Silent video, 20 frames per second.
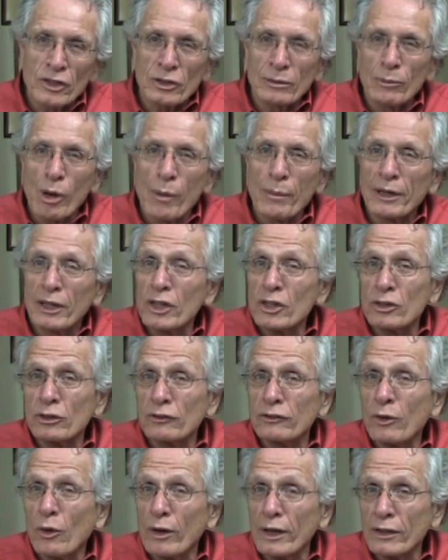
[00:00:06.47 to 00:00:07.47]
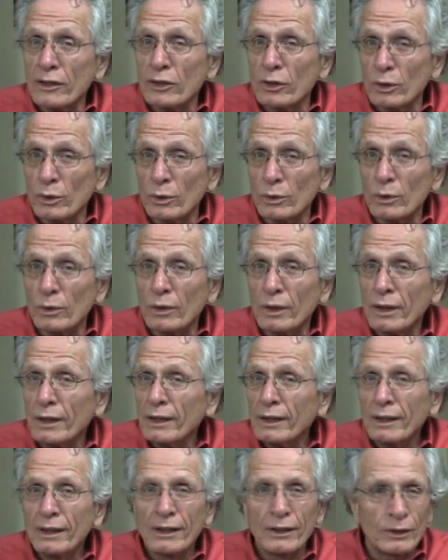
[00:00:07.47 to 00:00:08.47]
Motivation Moment, Issue forty-two,
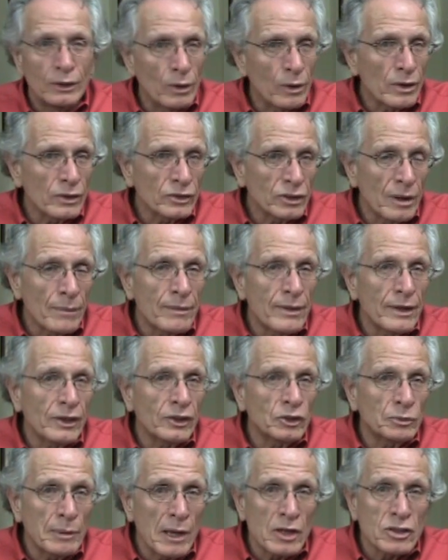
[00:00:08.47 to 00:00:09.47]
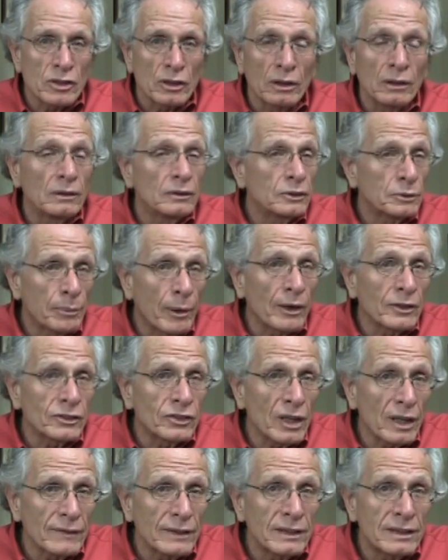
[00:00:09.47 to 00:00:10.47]
You're Something Special. It's Part
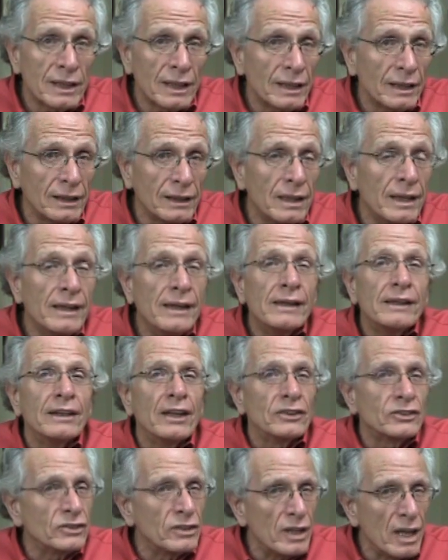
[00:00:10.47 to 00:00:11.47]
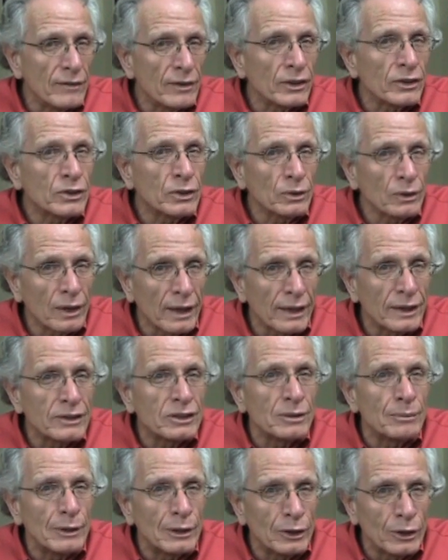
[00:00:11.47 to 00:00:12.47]
seventeen, It's Never Too Late
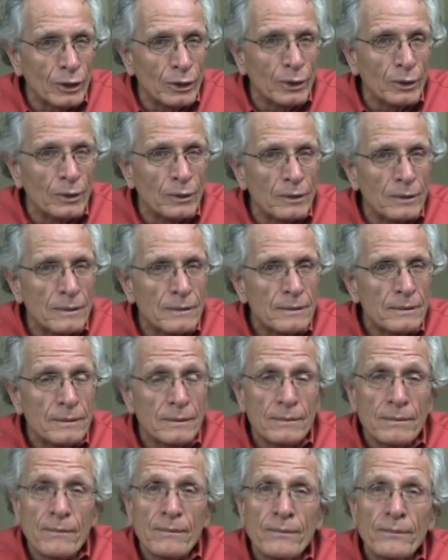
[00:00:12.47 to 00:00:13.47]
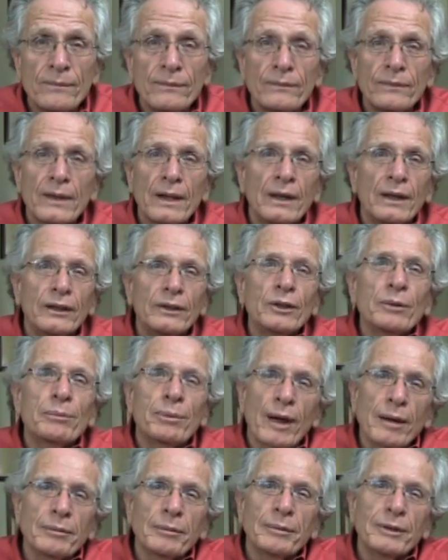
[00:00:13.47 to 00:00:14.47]
to Be You. You're
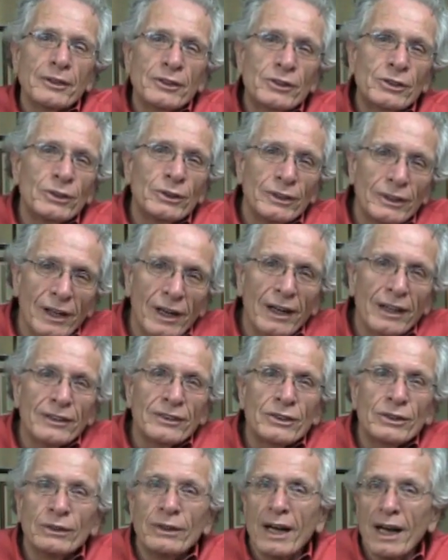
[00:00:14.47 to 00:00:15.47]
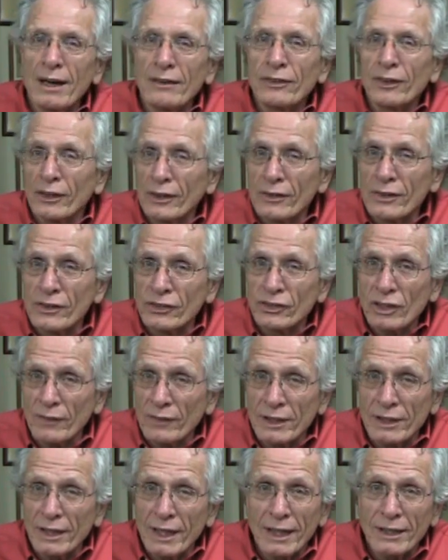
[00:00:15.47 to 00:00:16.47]
probably too young to have heard the
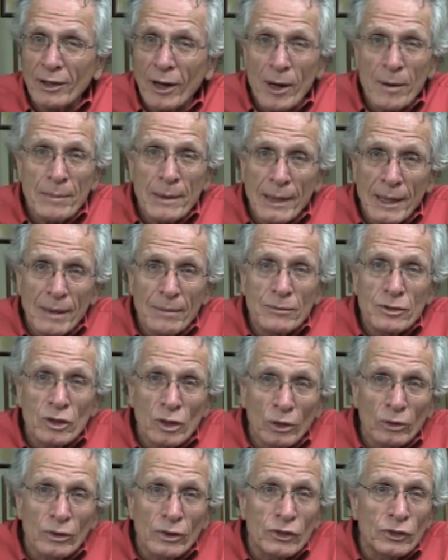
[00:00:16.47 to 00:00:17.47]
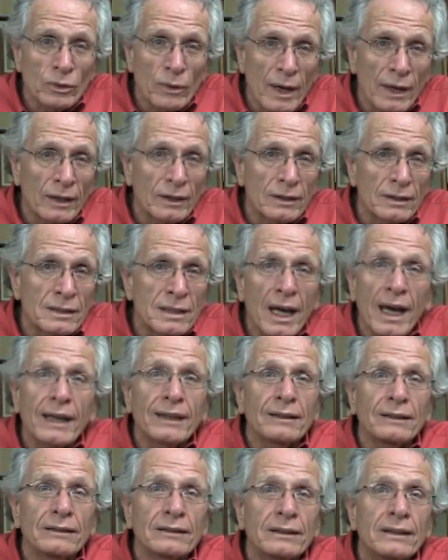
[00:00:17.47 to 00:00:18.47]
seventy-eight R P M children's record
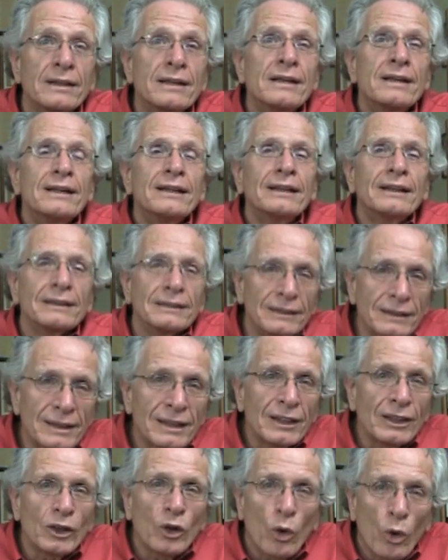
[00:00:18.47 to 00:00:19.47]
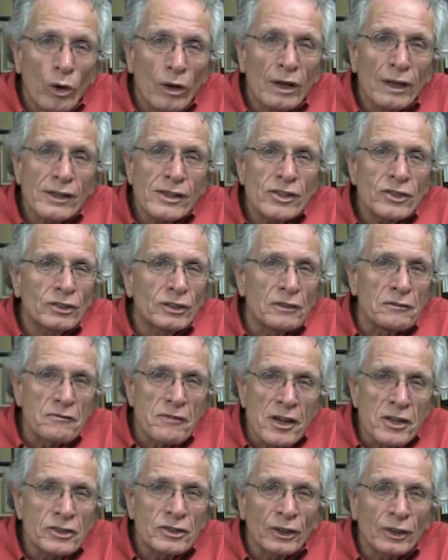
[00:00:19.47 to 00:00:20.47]
titled Little Orly's
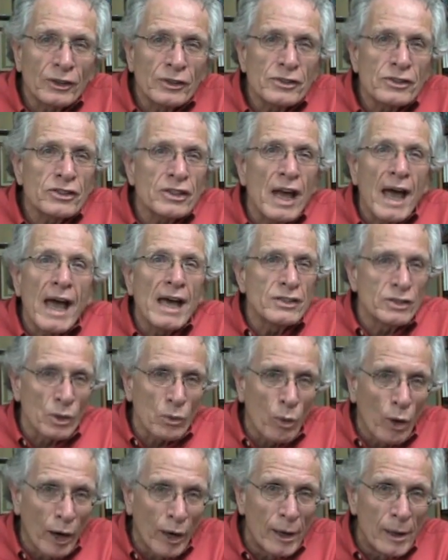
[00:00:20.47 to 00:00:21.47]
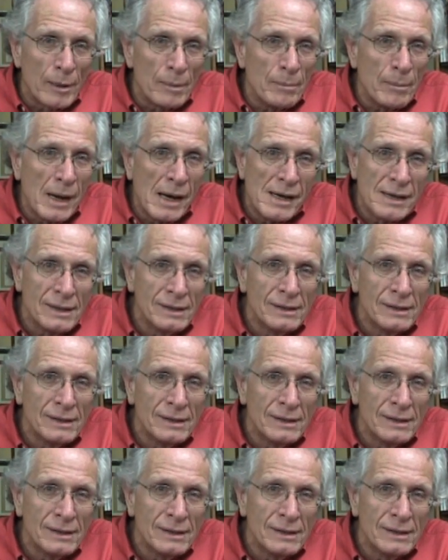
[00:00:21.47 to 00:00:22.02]
Adventures as a Worm,